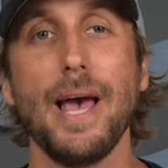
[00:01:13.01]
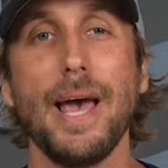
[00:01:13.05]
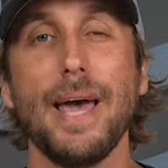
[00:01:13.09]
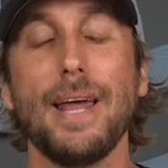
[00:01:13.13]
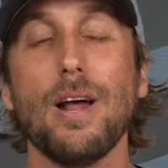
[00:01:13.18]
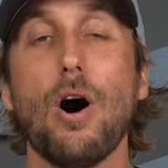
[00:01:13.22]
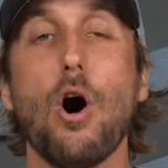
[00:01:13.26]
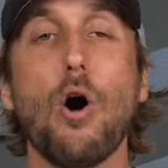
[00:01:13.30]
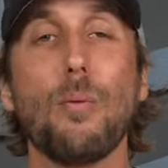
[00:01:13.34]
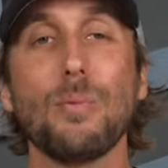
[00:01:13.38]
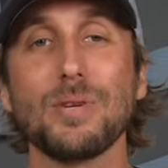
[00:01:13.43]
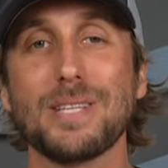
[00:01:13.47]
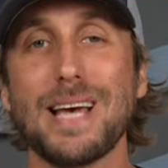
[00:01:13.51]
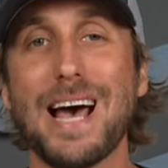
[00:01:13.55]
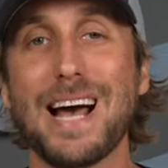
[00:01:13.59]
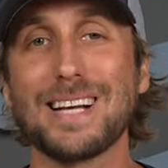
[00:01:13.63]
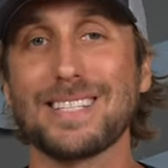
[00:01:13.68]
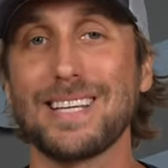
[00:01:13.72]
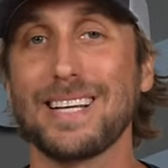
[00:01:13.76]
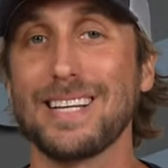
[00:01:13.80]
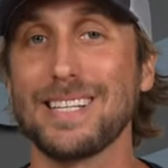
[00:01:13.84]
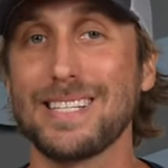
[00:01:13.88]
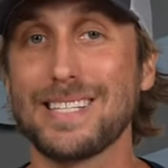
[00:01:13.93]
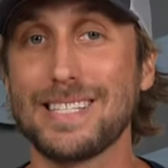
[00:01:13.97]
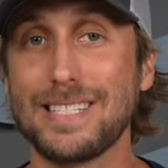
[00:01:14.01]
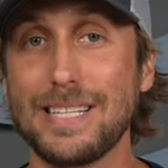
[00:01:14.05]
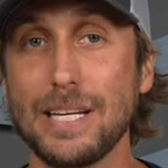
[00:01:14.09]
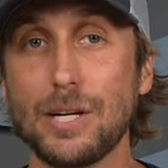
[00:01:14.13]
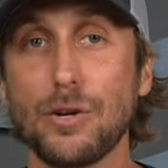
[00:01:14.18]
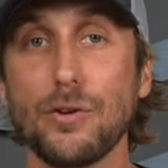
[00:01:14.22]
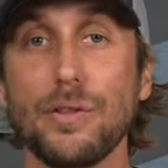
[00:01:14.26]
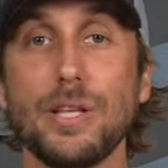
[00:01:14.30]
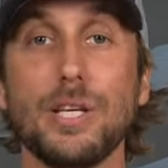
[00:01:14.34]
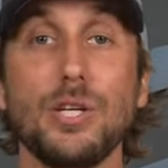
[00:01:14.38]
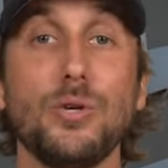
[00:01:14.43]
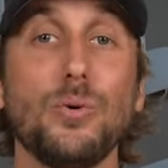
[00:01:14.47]
and almost acts like a
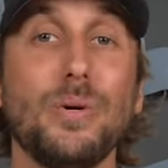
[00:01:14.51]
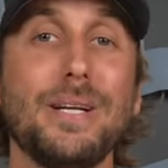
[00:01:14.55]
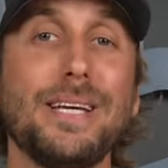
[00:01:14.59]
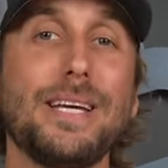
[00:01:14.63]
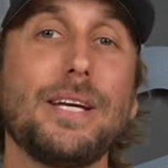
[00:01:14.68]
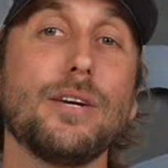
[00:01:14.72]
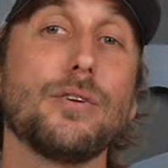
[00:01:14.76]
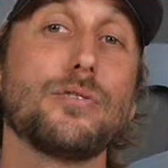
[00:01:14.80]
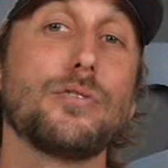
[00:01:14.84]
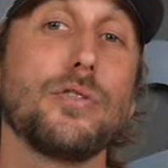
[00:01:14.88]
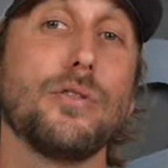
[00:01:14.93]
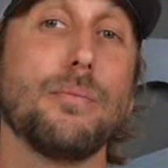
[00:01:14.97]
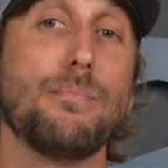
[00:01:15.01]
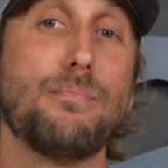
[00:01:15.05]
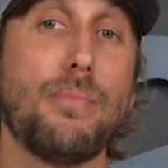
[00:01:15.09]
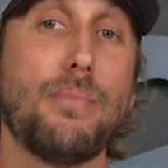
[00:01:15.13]
sticker that you adhere to the